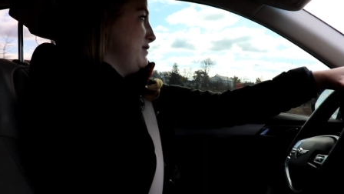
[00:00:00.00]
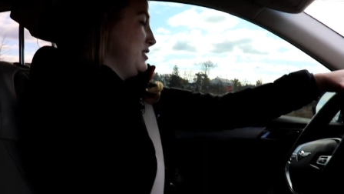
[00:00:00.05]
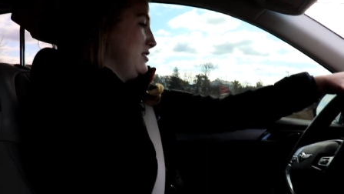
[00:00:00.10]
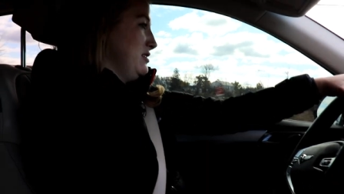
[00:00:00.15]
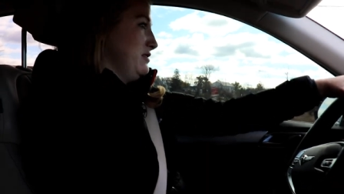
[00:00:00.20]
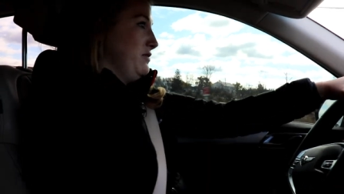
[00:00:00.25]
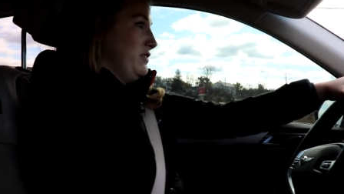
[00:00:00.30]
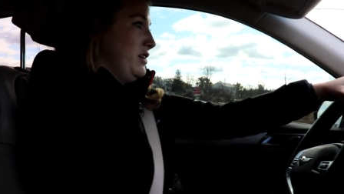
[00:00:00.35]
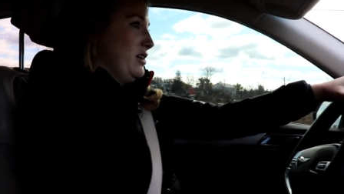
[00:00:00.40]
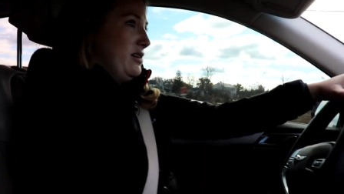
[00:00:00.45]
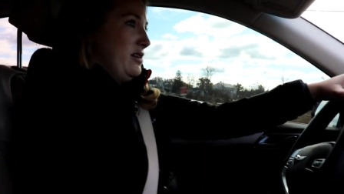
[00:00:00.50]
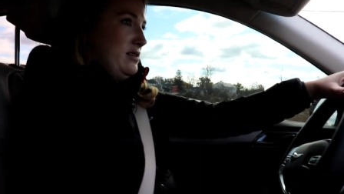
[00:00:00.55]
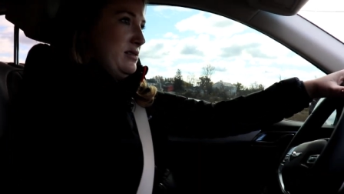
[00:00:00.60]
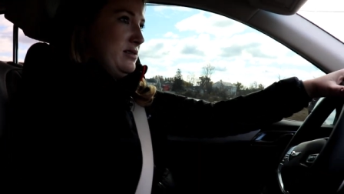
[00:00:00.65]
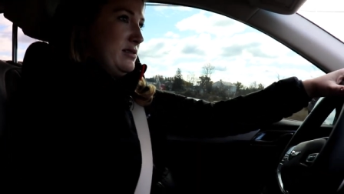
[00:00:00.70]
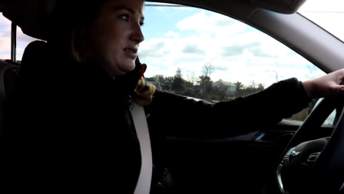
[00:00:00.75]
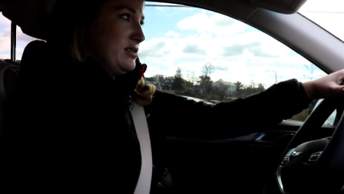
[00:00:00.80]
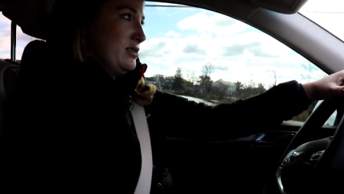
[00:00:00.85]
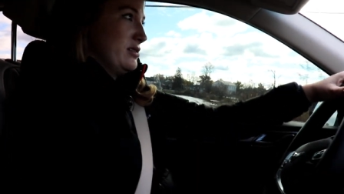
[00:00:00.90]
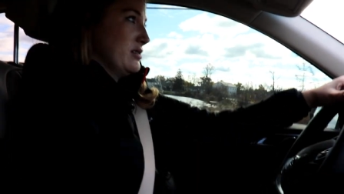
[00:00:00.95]
to the
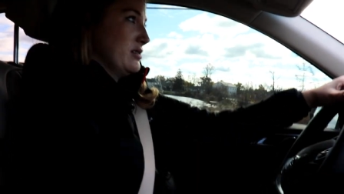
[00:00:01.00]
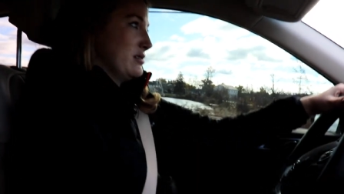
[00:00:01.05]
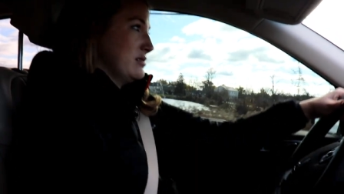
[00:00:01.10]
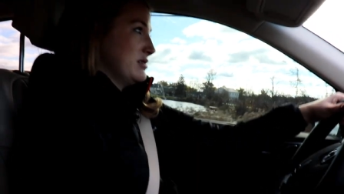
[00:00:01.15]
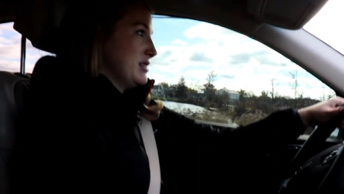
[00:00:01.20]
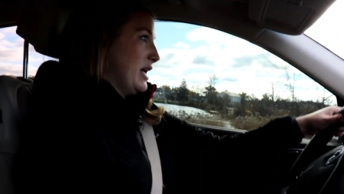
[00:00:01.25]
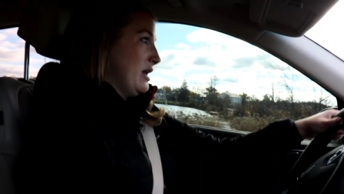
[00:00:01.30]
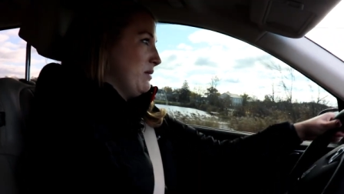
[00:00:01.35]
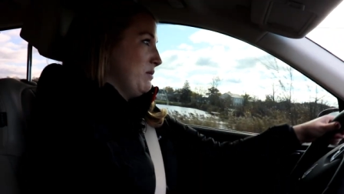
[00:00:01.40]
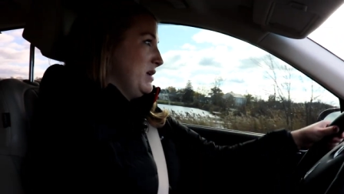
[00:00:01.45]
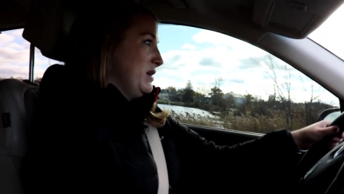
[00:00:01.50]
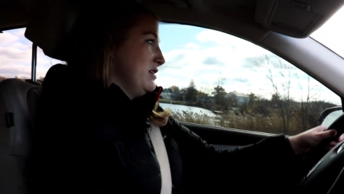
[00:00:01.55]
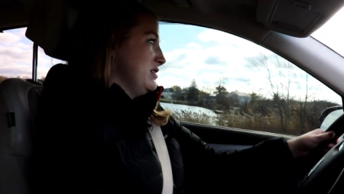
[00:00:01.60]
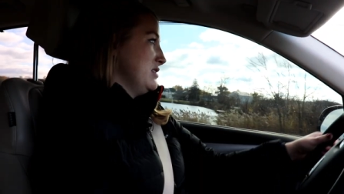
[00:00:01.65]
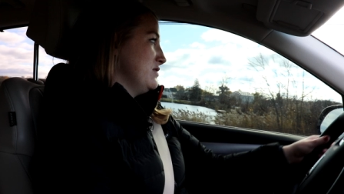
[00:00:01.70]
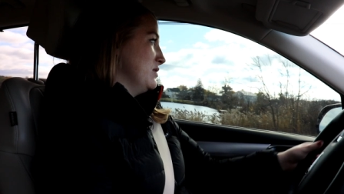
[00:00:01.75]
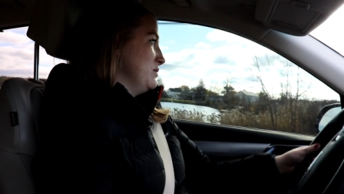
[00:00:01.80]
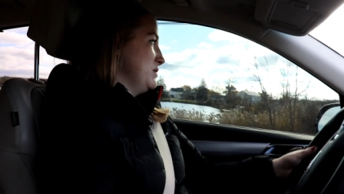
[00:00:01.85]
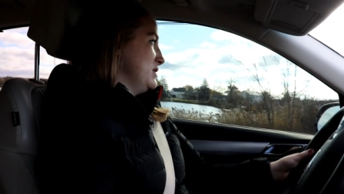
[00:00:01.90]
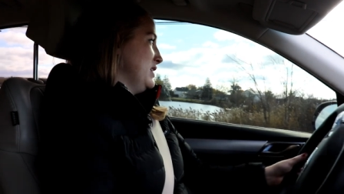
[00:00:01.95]
falls, you're 10
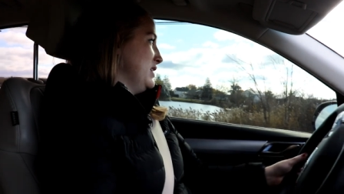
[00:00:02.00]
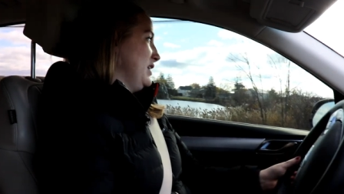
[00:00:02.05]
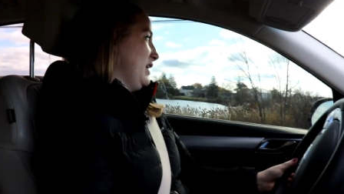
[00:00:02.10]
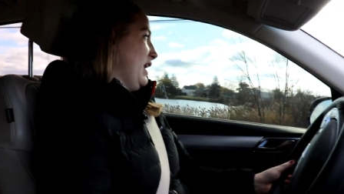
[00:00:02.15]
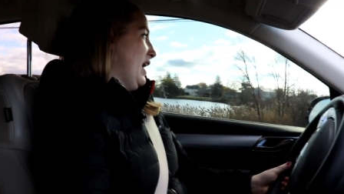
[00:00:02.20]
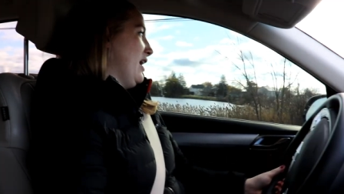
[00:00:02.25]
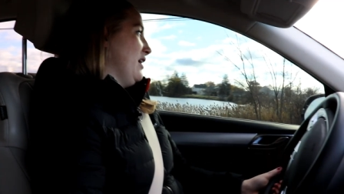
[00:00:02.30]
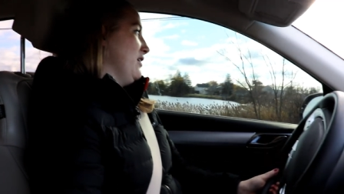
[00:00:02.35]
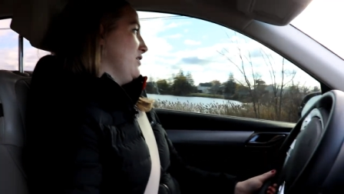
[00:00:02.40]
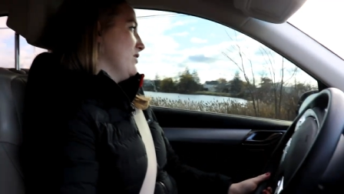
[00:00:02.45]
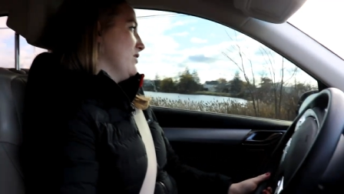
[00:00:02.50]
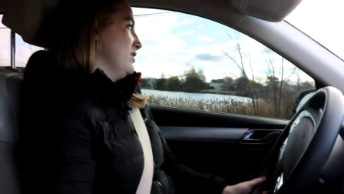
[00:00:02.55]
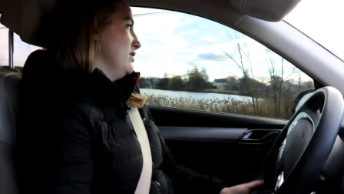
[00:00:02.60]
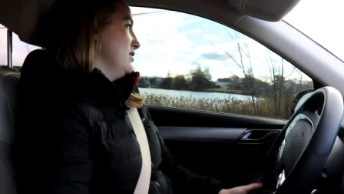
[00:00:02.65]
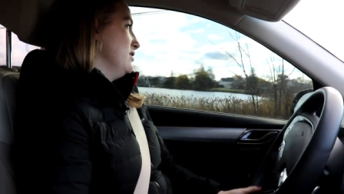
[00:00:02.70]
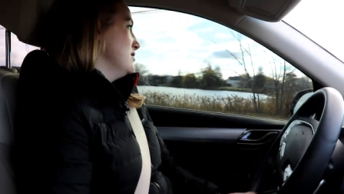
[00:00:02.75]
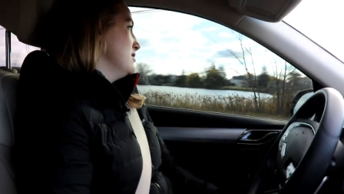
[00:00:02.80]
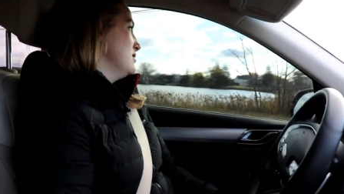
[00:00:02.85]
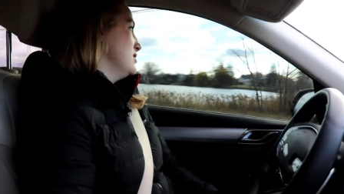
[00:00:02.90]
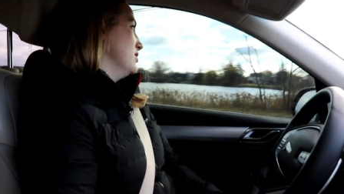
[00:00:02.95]
minutes from St.
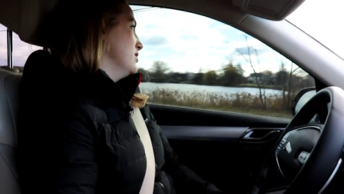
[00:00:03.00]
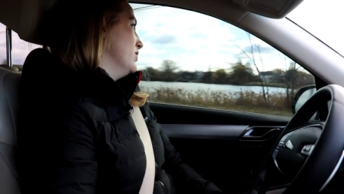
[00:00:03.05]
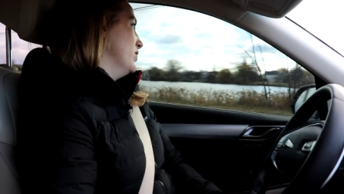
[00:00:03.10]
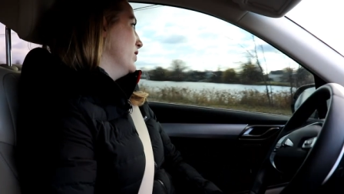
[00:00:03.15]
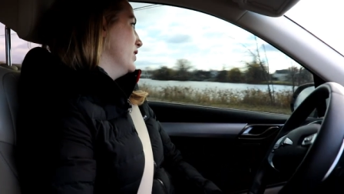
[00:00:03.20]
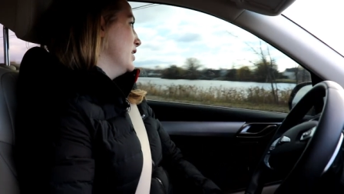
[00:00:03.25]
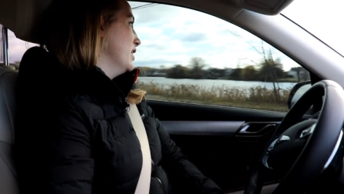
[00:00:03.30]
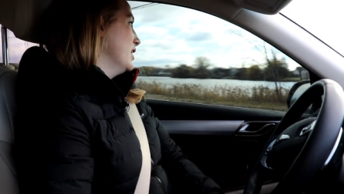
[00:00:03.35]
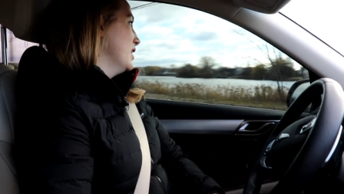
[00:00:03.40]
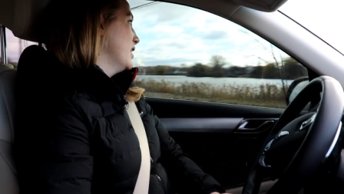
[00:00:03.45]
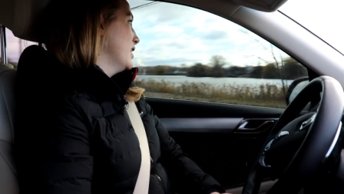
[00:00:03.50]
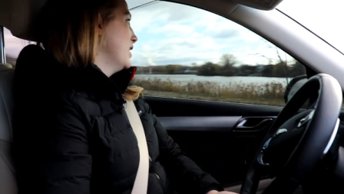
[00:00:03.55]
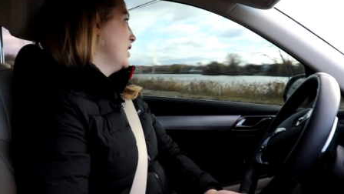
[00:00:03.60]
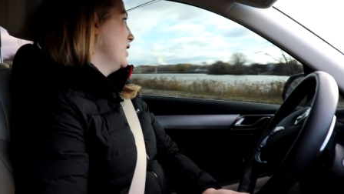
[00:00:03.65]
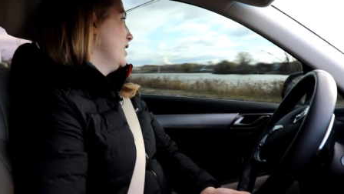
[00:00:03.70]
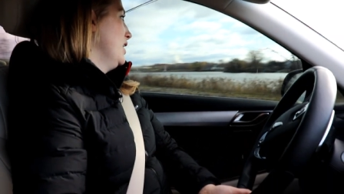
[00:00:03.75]
Catharines, you're